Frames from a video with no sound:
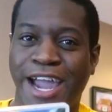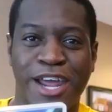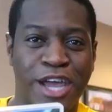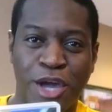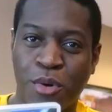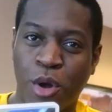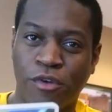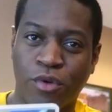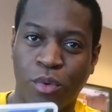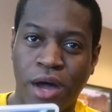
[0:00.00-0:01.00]
gonna go
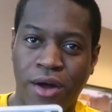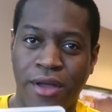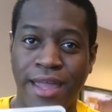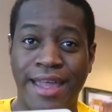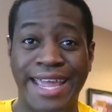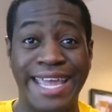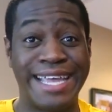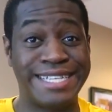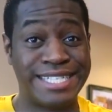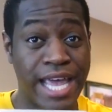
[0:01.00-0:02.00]
over well.
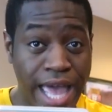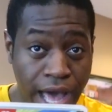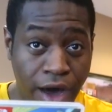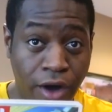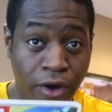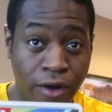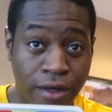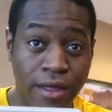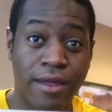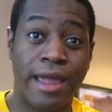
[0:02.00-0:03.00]
Until
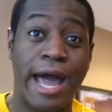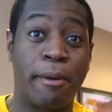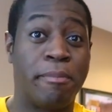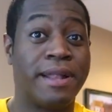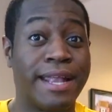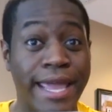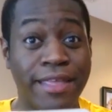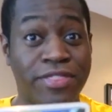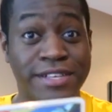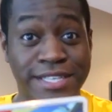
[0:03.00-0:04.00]
I
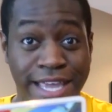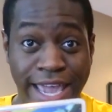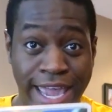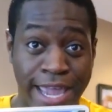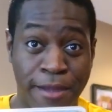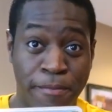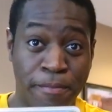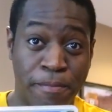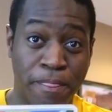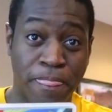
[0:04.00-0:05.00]
played this
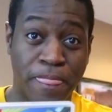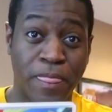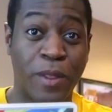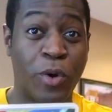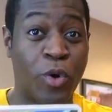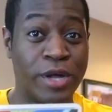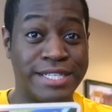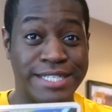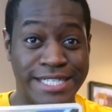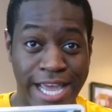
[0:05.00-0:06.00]
game
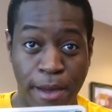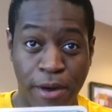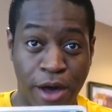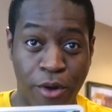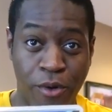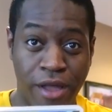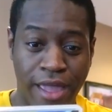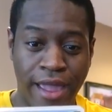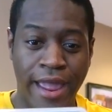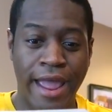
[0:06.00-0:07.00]
on demo,
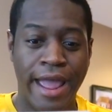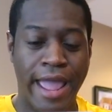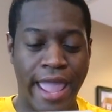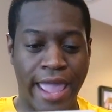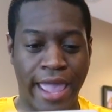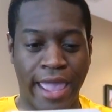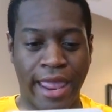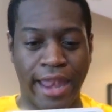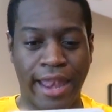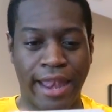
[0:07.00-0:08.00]

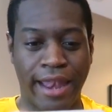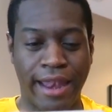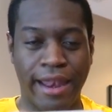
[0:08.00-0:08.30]
and